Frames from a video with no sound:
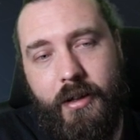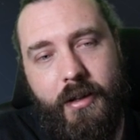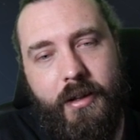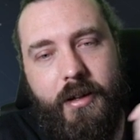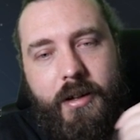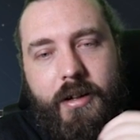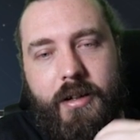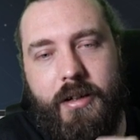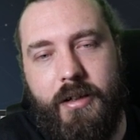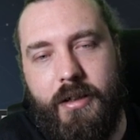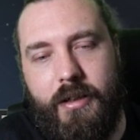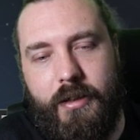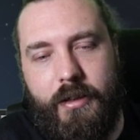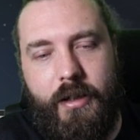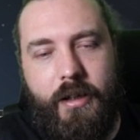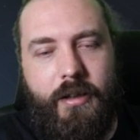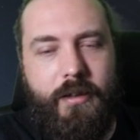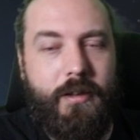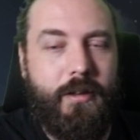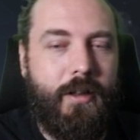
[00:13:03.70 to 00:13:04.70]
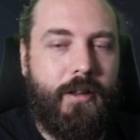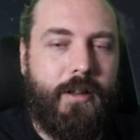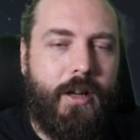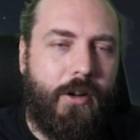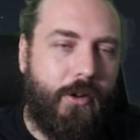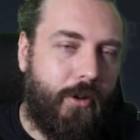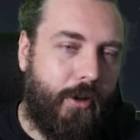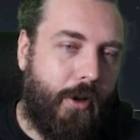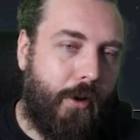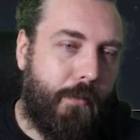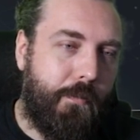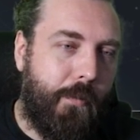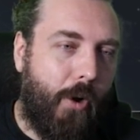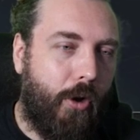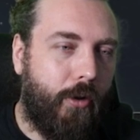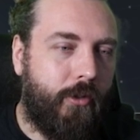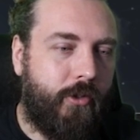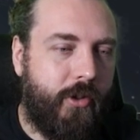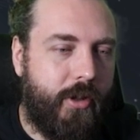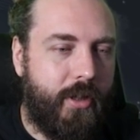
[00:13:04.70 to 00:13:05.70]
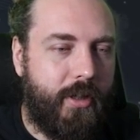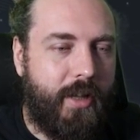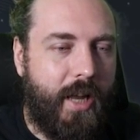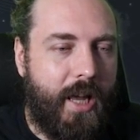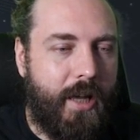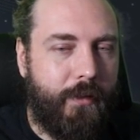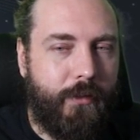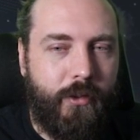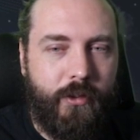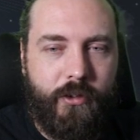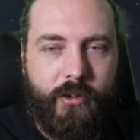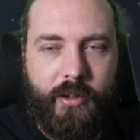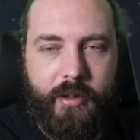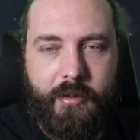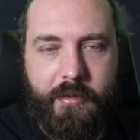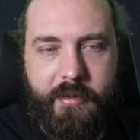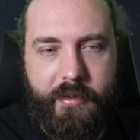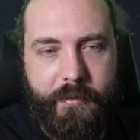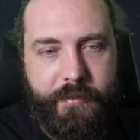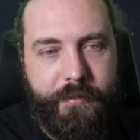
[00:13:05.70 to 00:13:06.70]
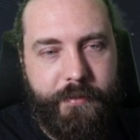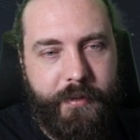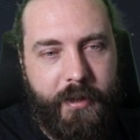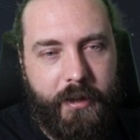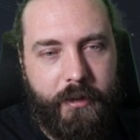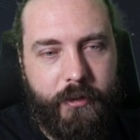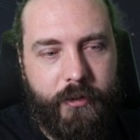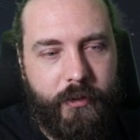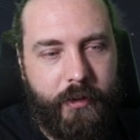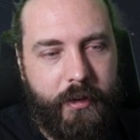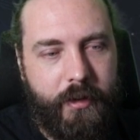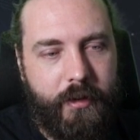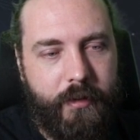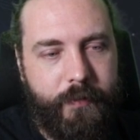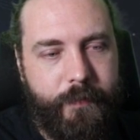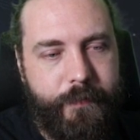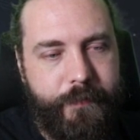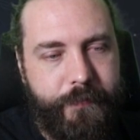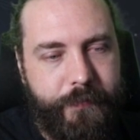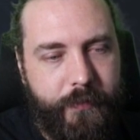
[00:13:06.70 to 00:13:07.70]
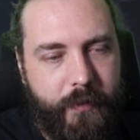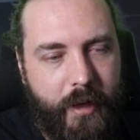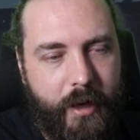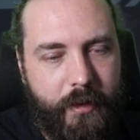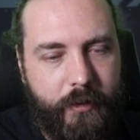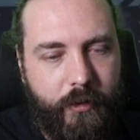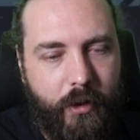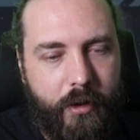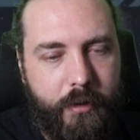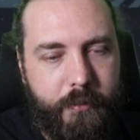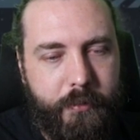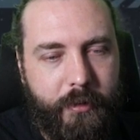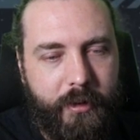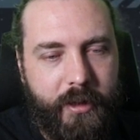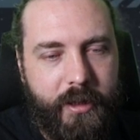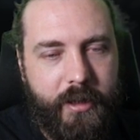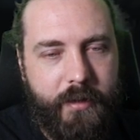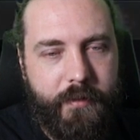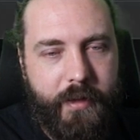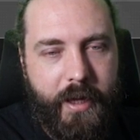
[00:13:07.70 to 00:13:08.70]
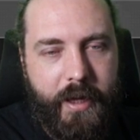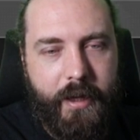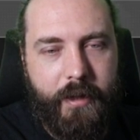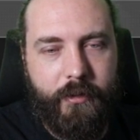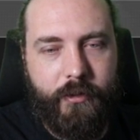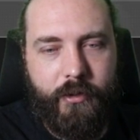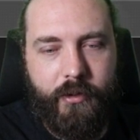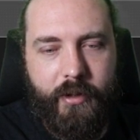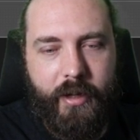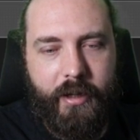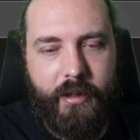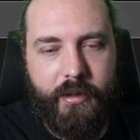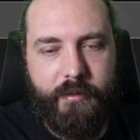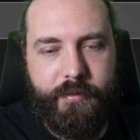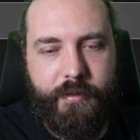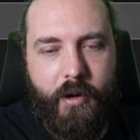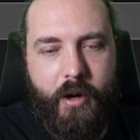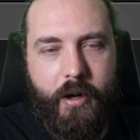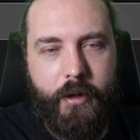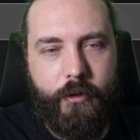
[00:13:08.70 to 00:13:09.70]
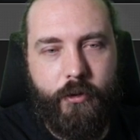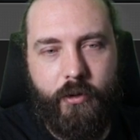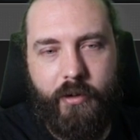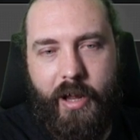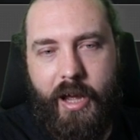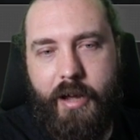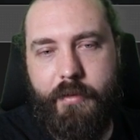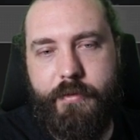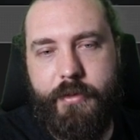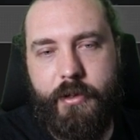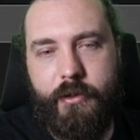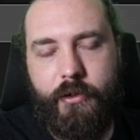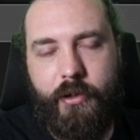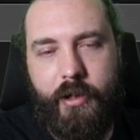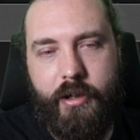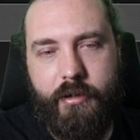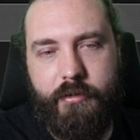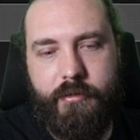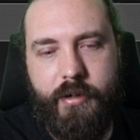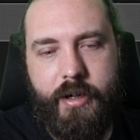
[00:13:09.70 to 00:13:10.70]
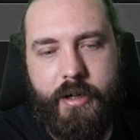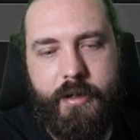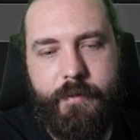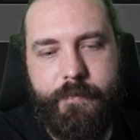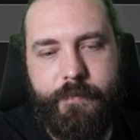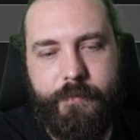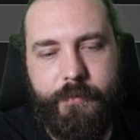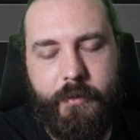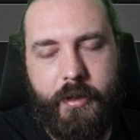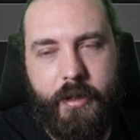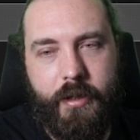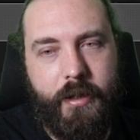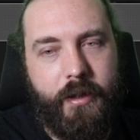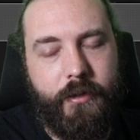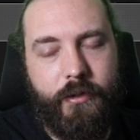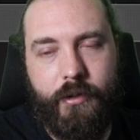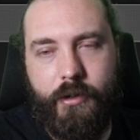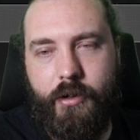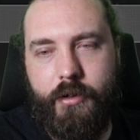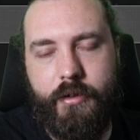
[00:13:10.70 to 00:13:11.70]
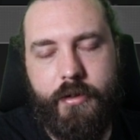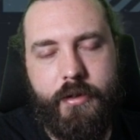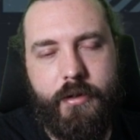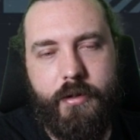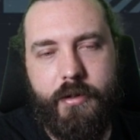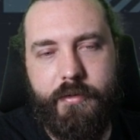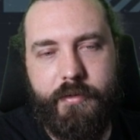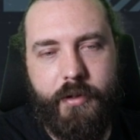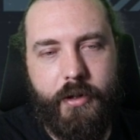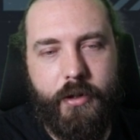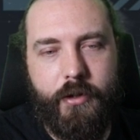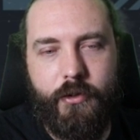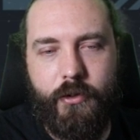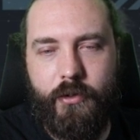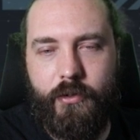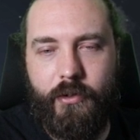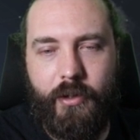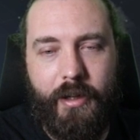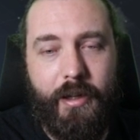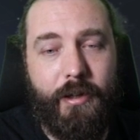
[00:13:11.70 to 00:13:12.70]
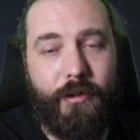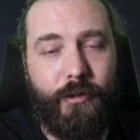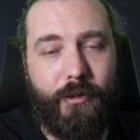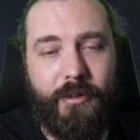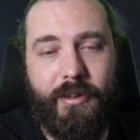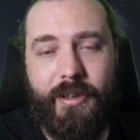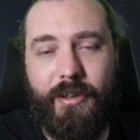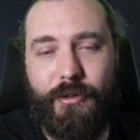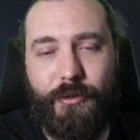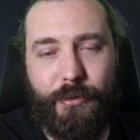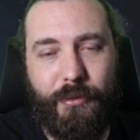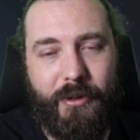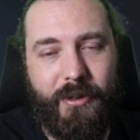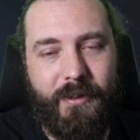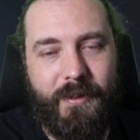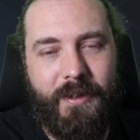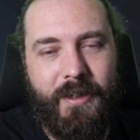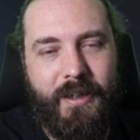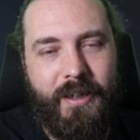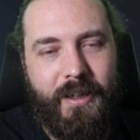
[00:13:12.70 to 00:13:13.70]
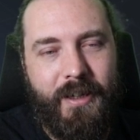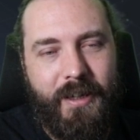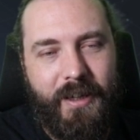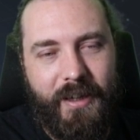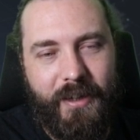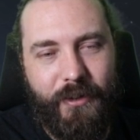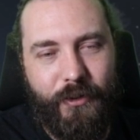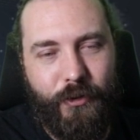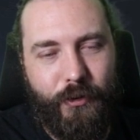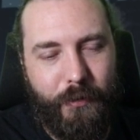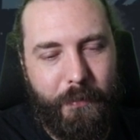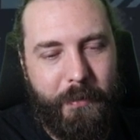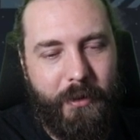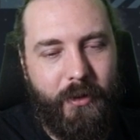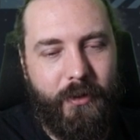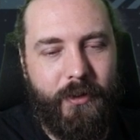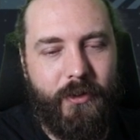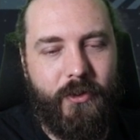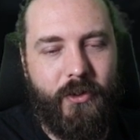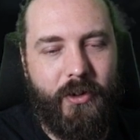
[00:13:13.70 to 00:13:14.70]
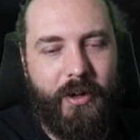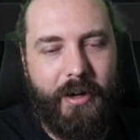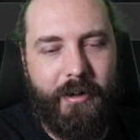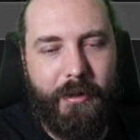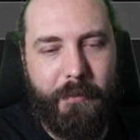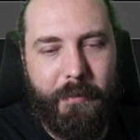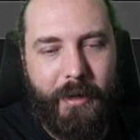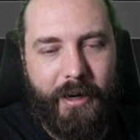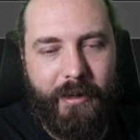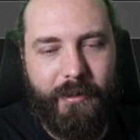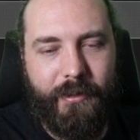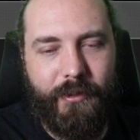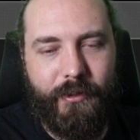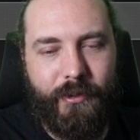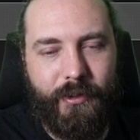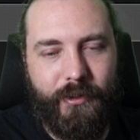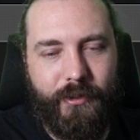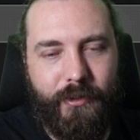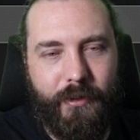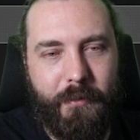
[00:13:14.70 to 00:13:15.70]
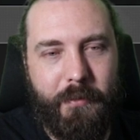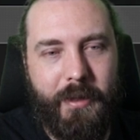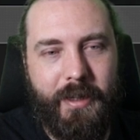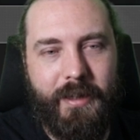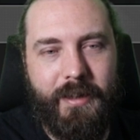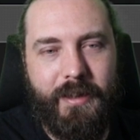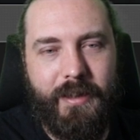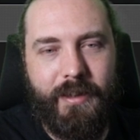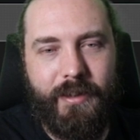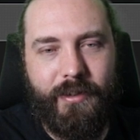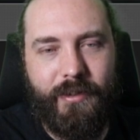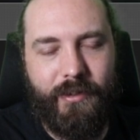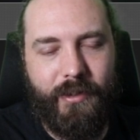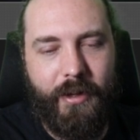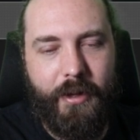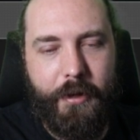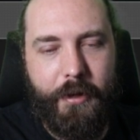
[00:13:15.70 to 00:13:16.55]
I'm going to go moan to the devs and see if they'll fix it. I don't believe the Hexadecker fire should have this hit rate. It isn't on the other versions. It is on this one. It should be on the generic battery system, and this